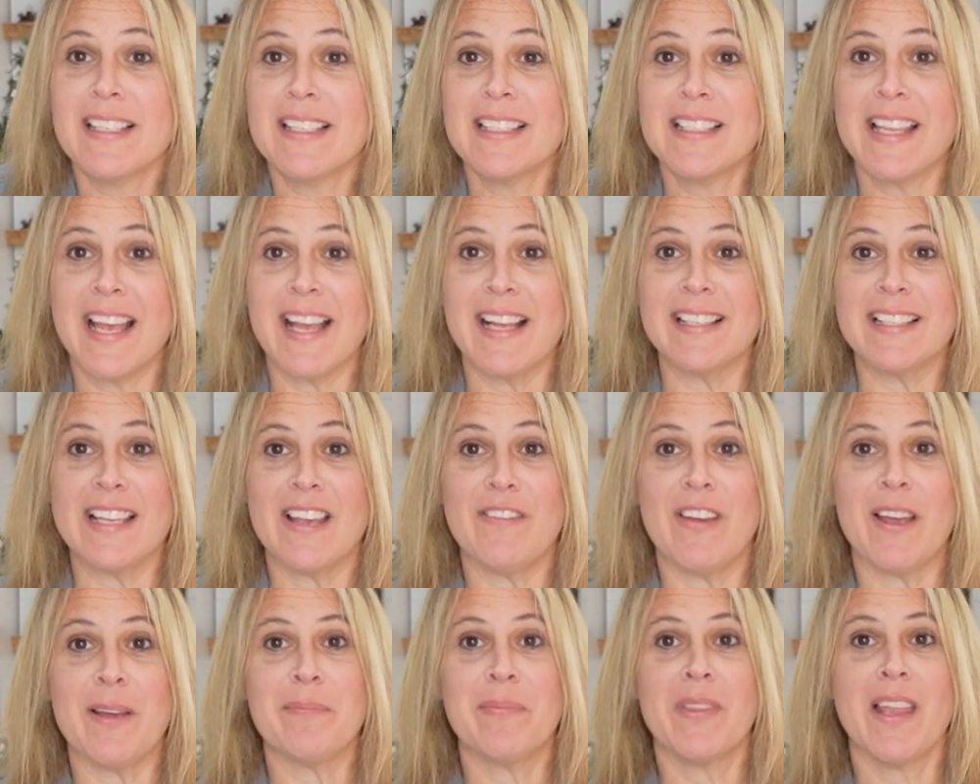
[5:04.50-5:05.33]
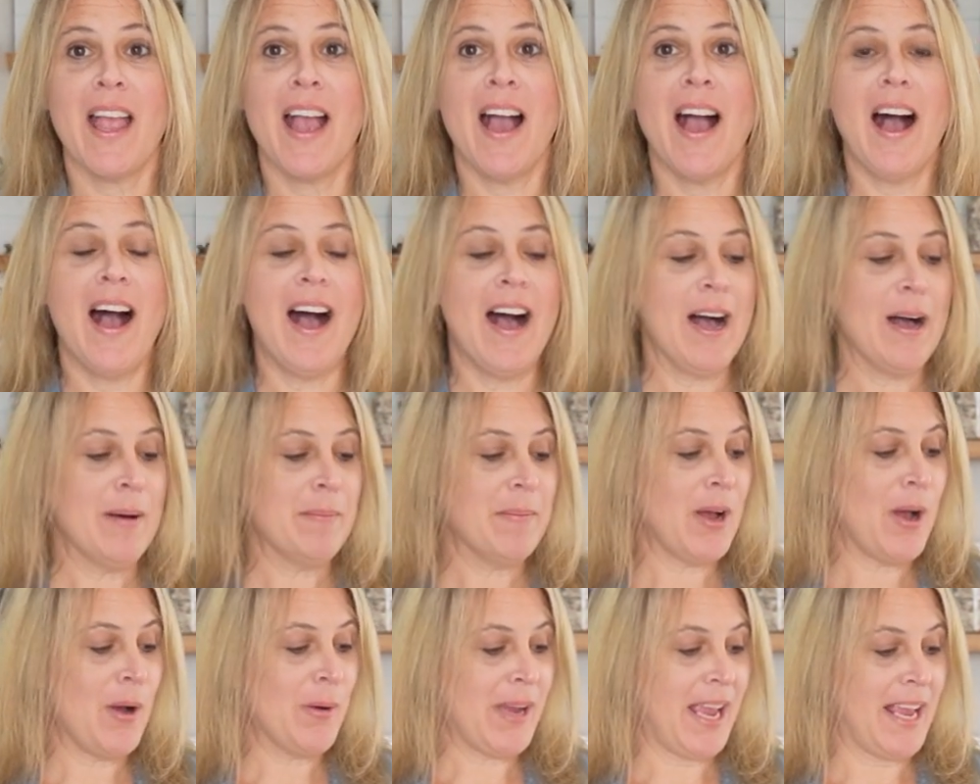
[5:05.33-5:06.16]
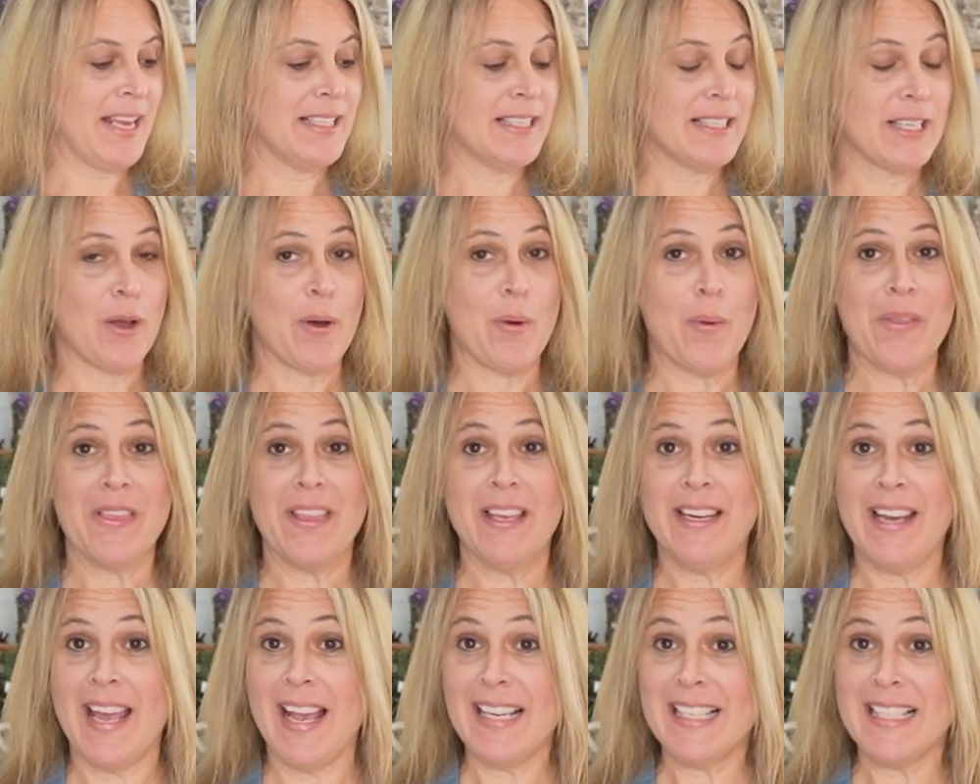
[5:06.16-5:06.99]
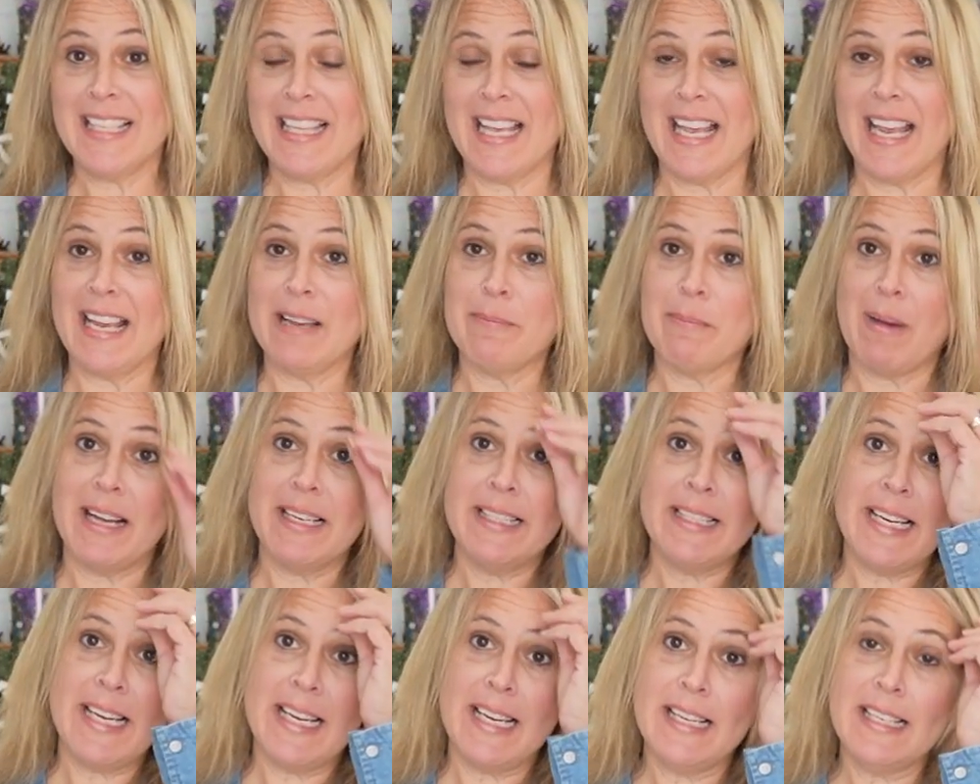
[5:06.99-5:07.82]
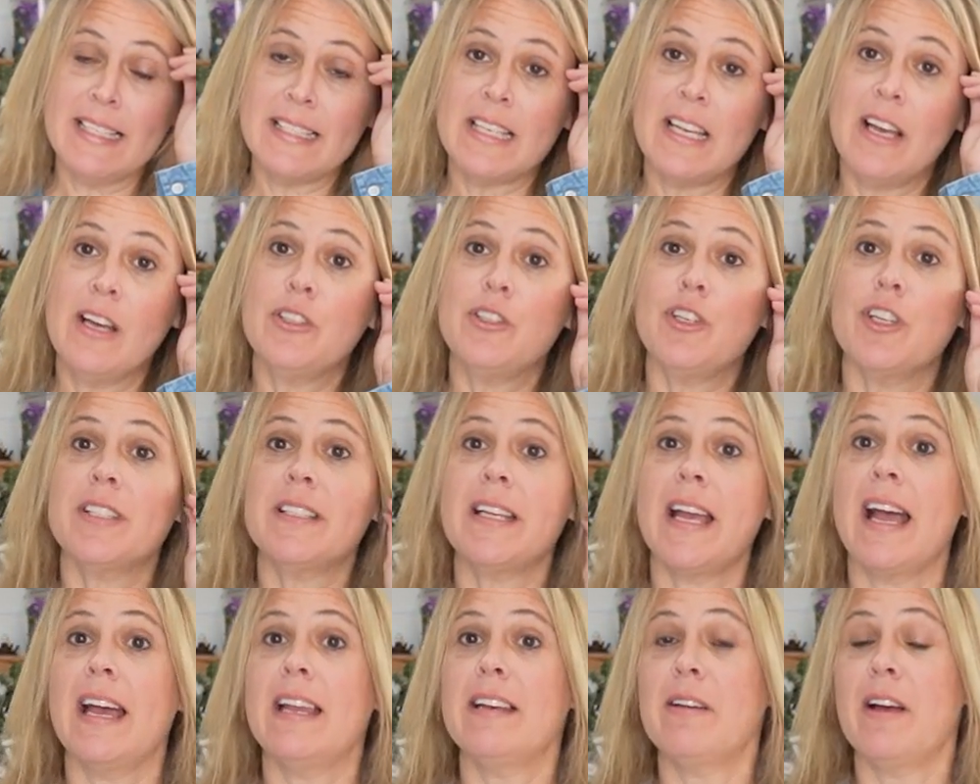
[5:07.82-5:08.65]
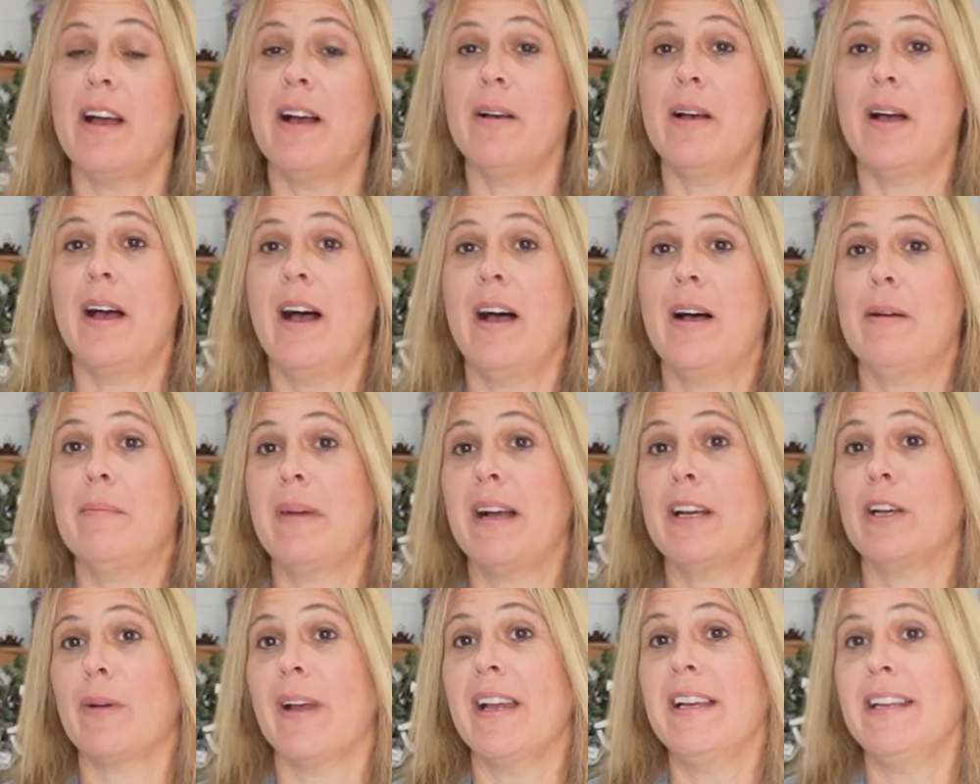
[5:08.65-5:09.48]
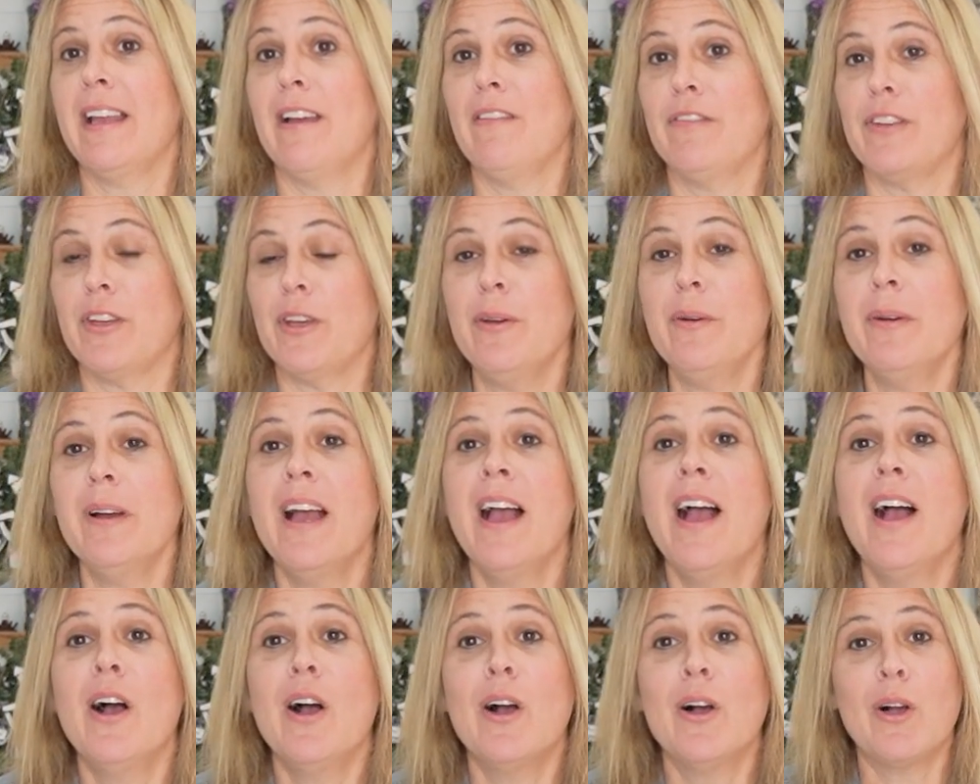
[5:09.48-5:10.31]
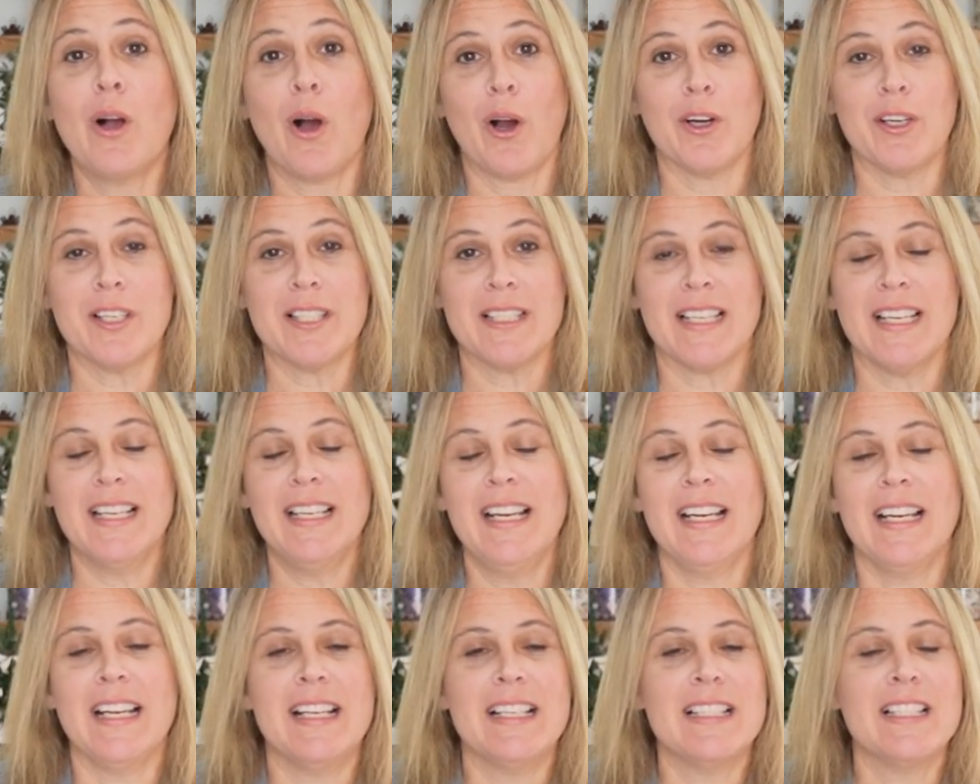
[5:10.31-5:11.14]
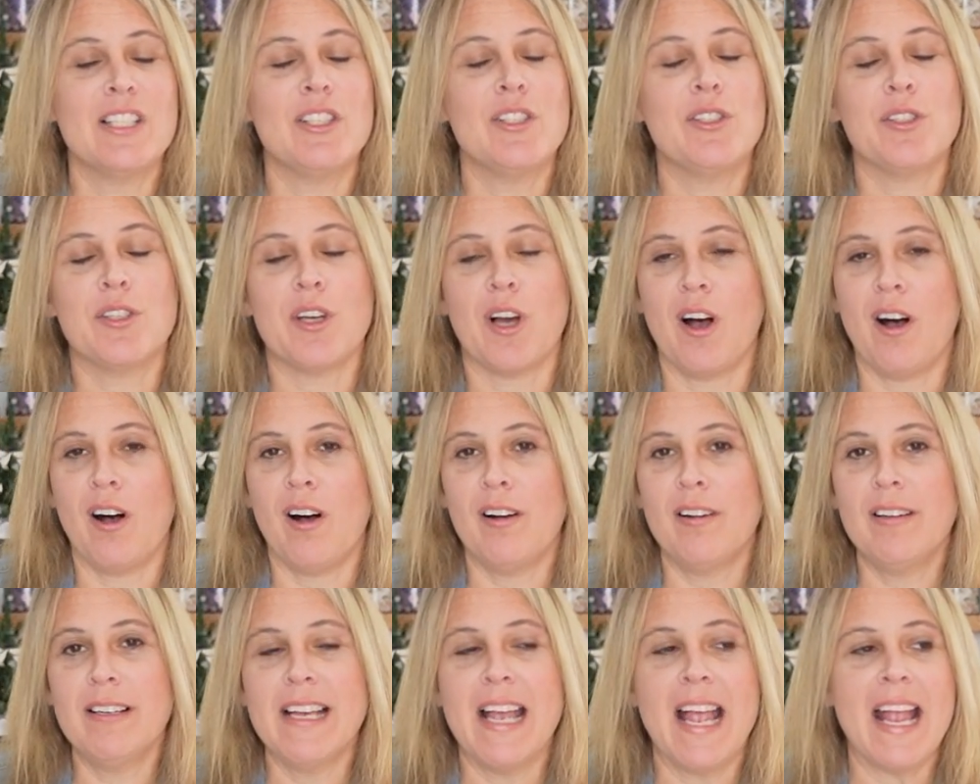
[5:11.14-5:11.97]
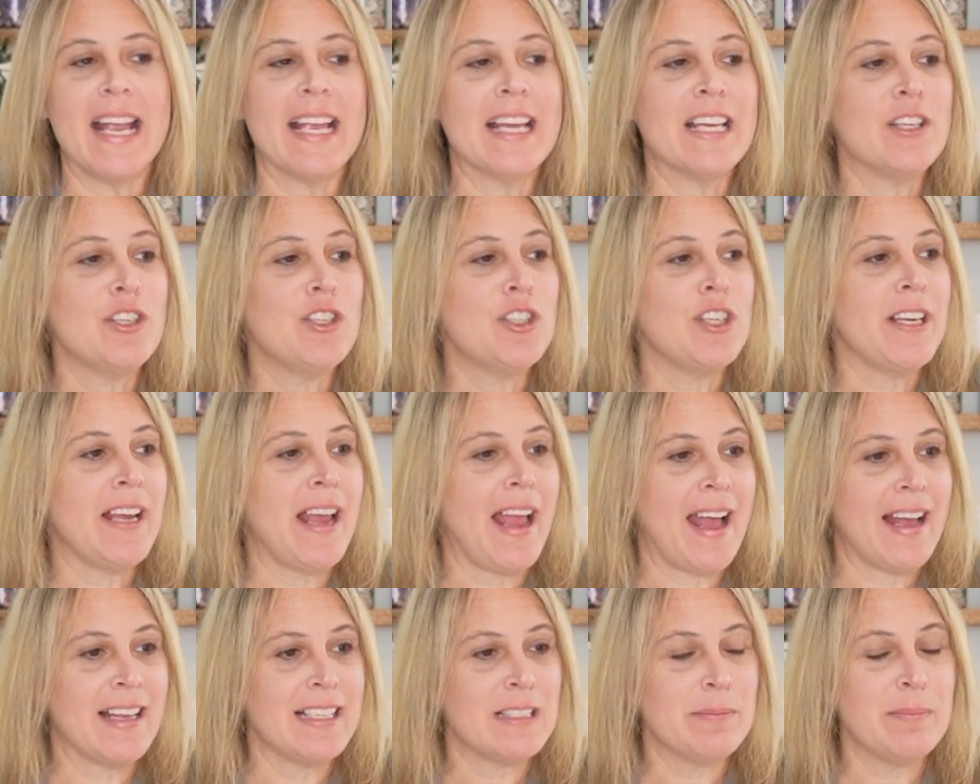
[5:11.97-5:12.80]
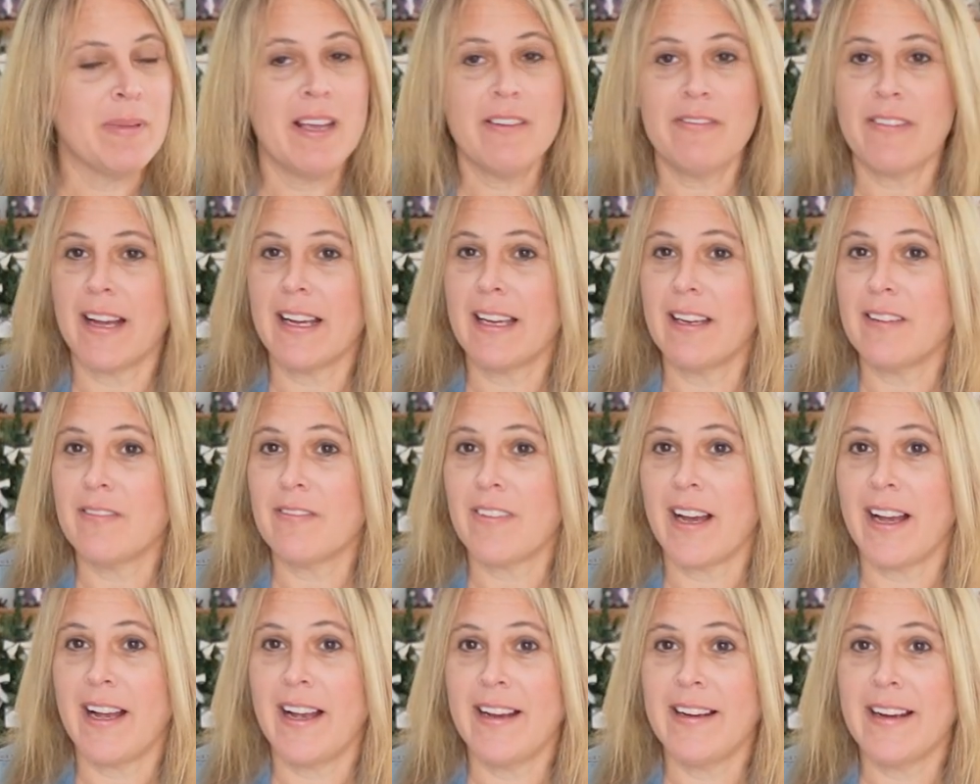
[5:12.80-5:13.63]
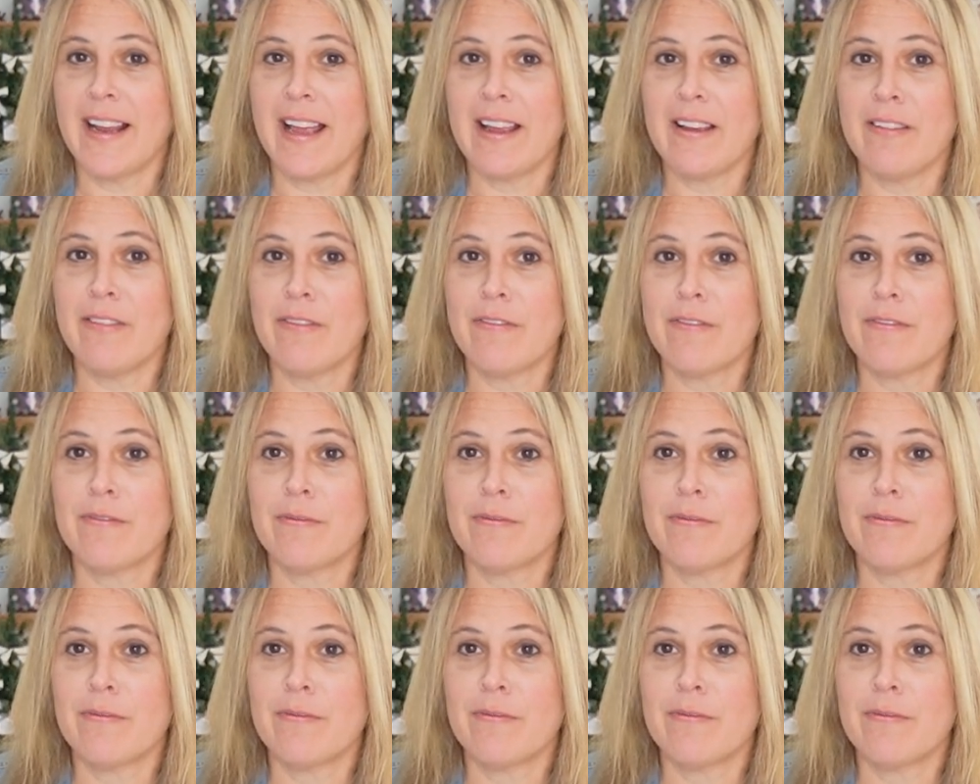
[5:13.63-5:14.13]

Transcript: It's Thanksgiving. Okay, so the next thing, my niece just had my great nephew, Carson, and he's a doll, and she asked me if I could find a